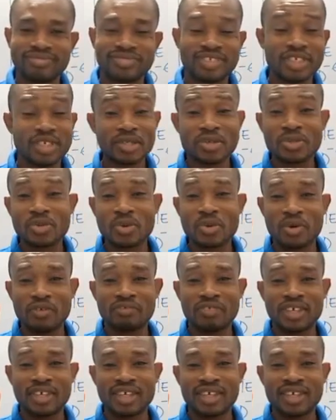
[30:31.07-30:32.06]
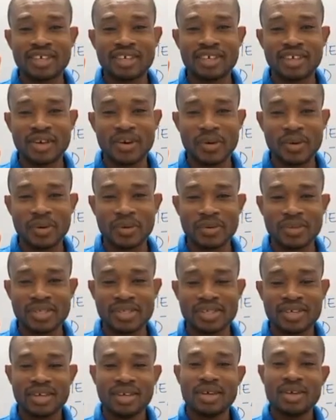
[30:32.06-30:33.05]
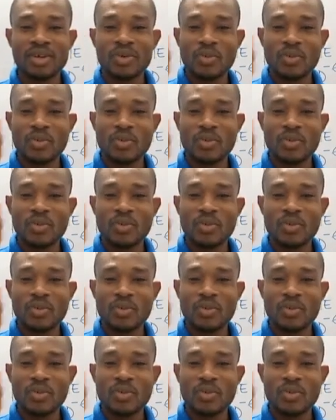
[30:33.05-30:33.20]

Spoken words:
Just 2 of the laws.